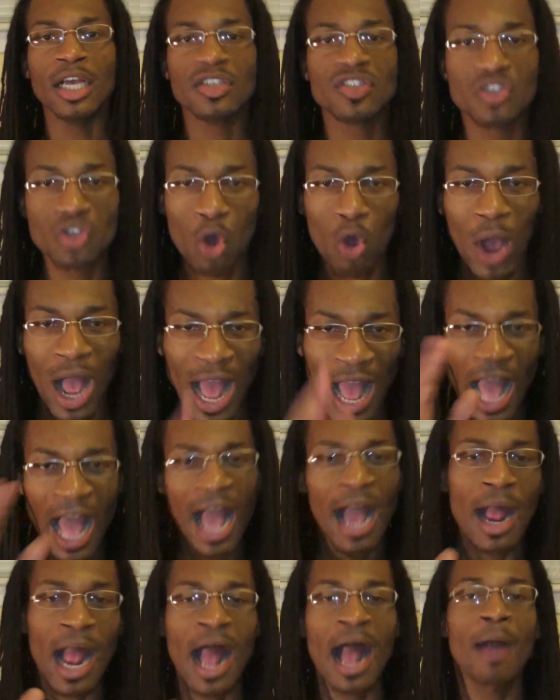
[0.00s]
So
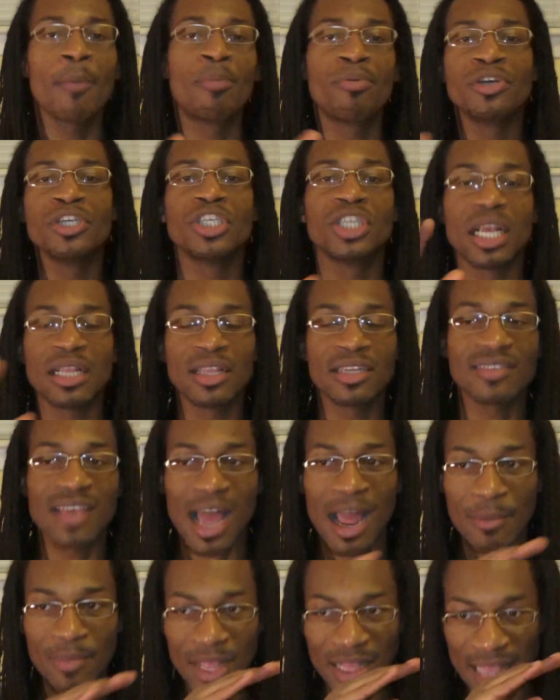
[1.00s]
I appreciate the
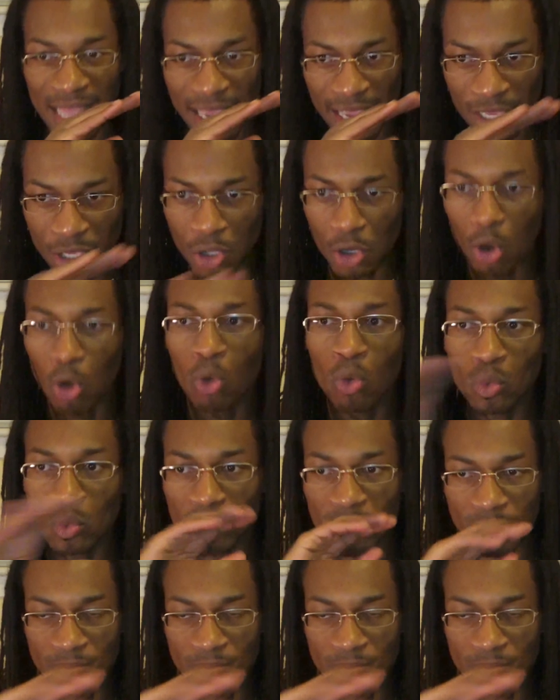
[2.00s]
time that they, you know,